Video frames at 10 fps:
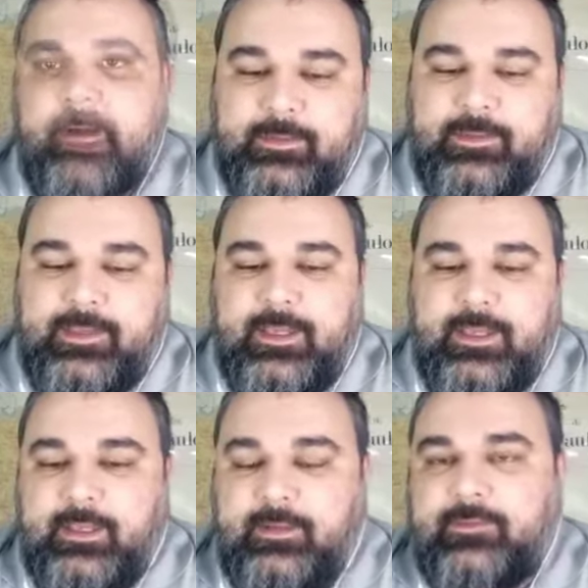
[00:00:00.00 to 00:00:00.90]
The thing
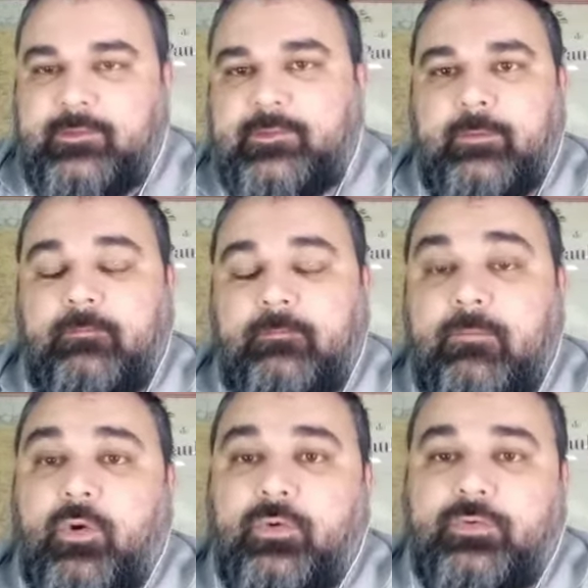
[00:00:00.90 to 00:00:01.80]
is, most